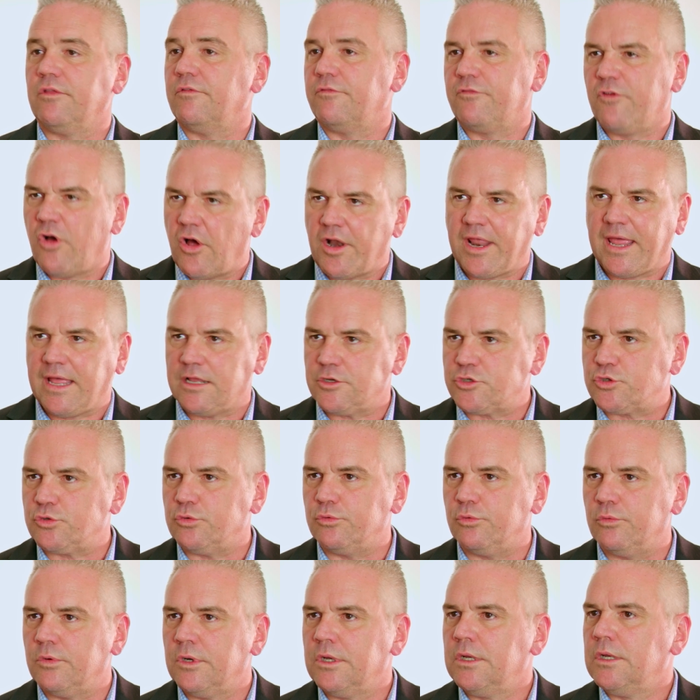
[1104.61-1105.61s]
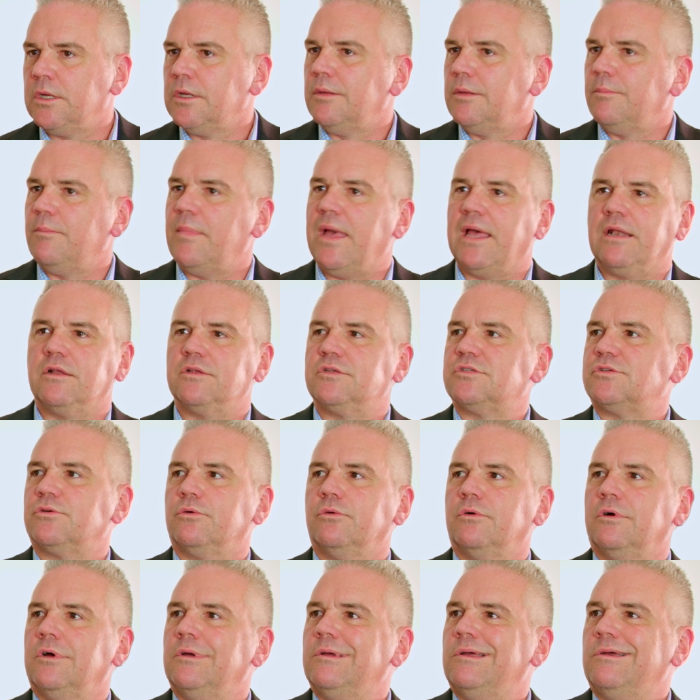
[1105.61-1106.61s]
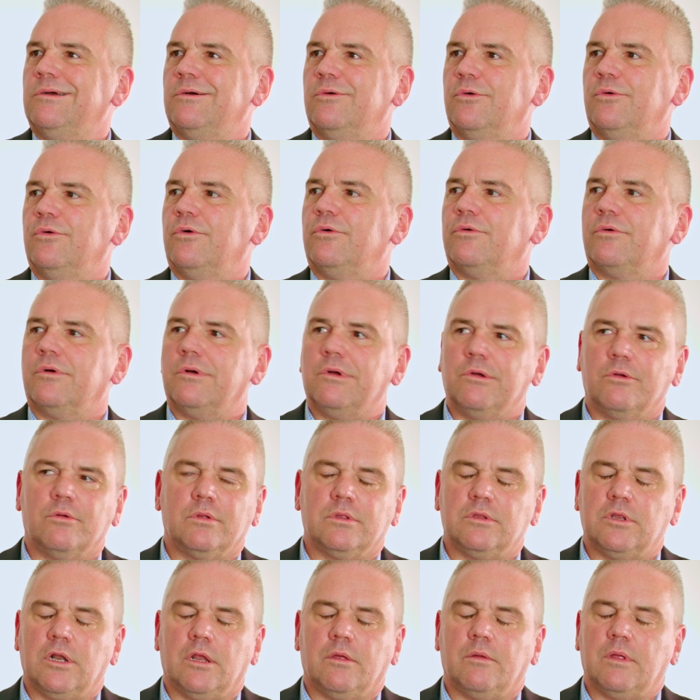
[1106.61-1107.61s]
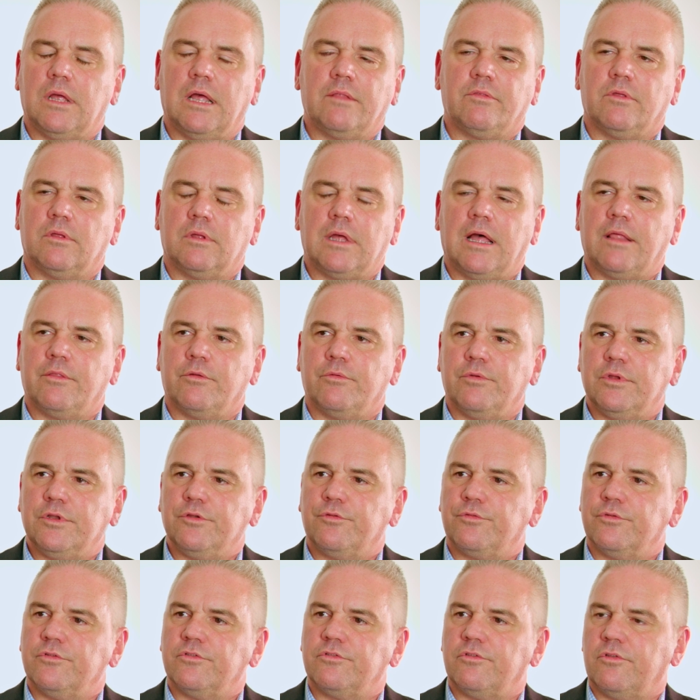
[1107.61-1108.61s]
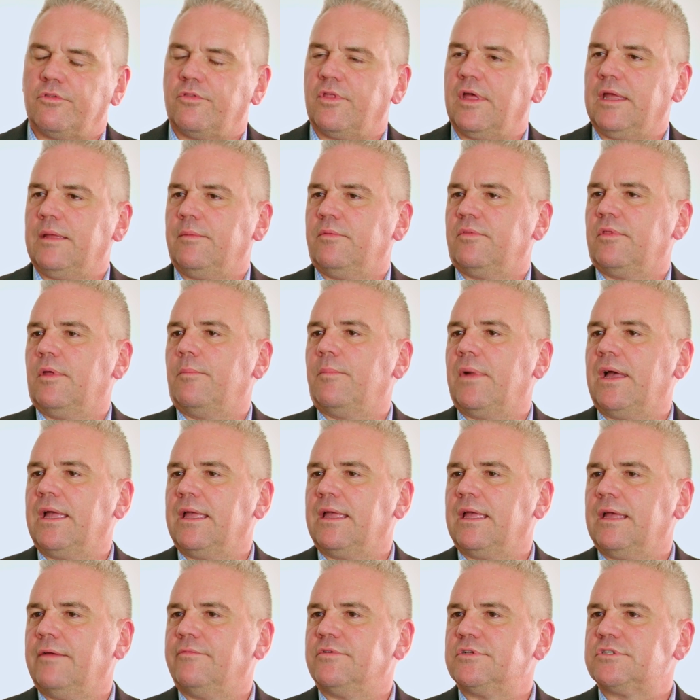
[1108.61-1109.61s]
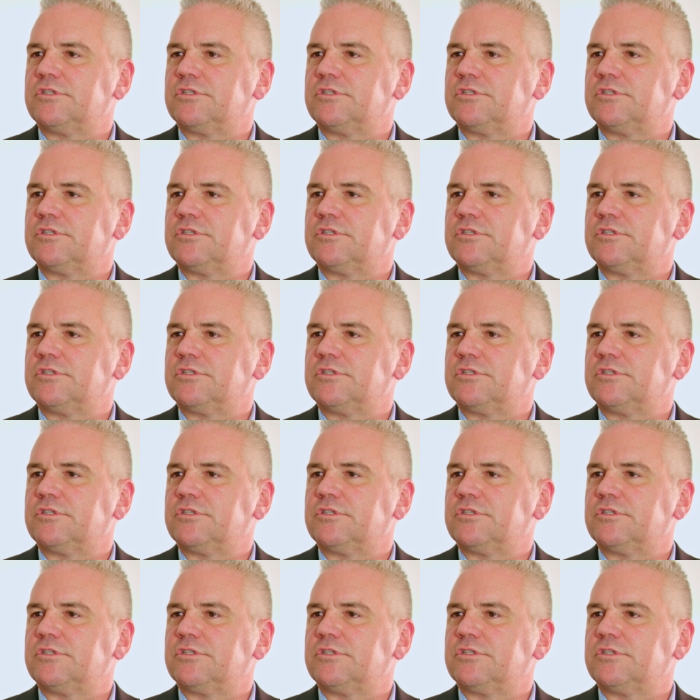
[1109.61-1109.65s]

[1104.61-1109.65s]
financial matters or other interests that they may have.